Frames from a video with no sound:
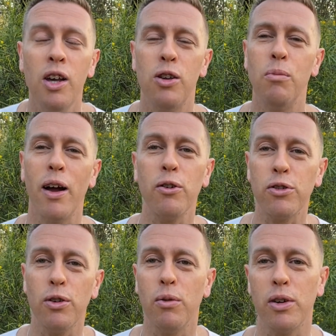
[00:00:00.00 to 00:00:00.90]
You might
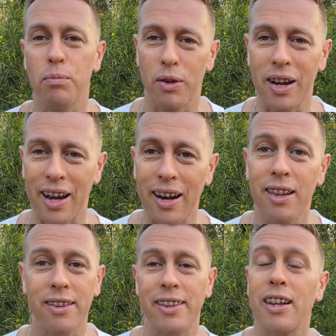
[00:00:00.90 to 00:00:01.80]
also want to bring
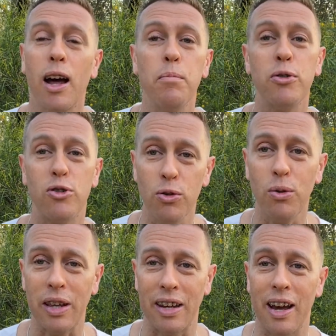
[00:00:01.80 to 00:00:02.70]
in something like
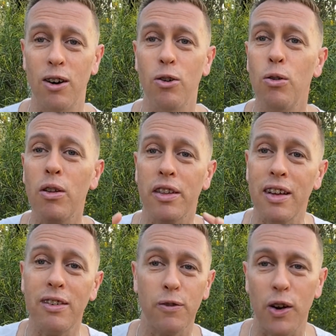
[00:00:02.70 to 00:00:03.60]
patchouli. Now, all
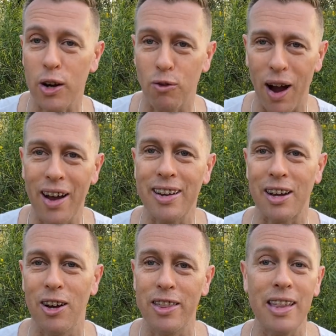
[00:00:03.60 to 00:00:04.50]
these are very
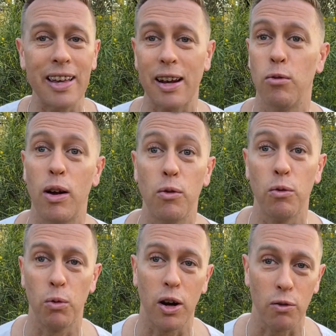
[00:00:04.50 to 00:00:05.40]
grounding, earthy. They're going to
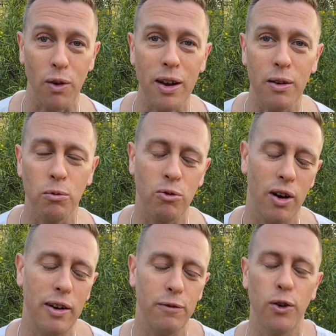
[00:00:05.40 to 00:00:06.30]
work
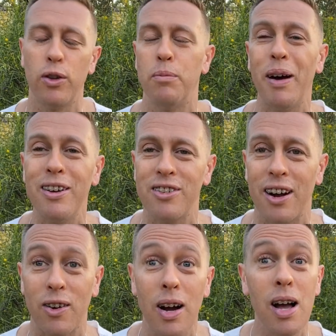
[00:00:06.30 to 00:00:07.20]
great for the base
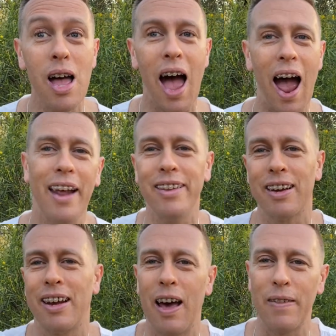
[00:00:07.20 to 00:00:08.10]
chakra, and
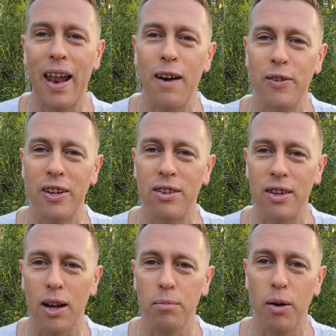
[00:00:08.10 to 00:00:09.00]
they're going to have that
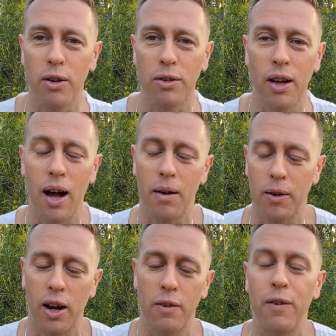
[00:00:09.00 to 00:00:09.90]
aphrodisiac
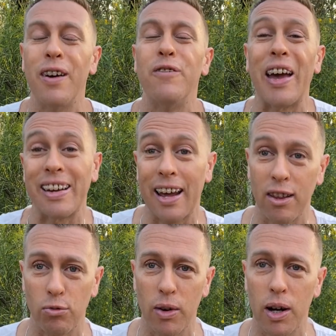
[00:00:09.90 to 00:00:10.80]
kind of effect
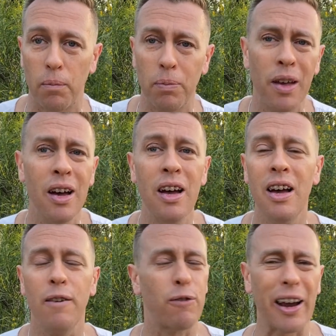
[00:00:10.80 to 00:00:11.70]
as well.
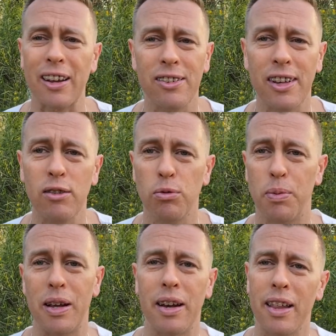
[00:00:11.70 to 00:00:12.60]
Frankincense would
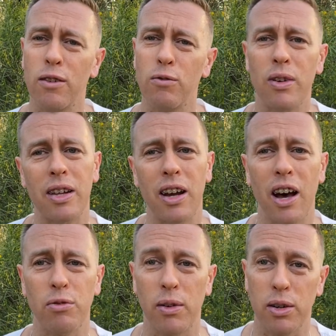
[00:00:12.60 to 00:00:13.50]
be another really
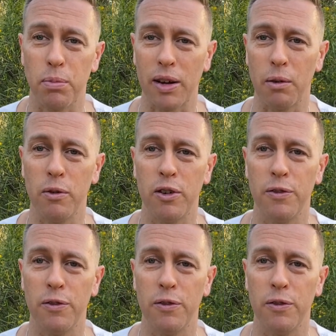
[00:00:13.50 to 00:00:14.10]
nice one to bring in with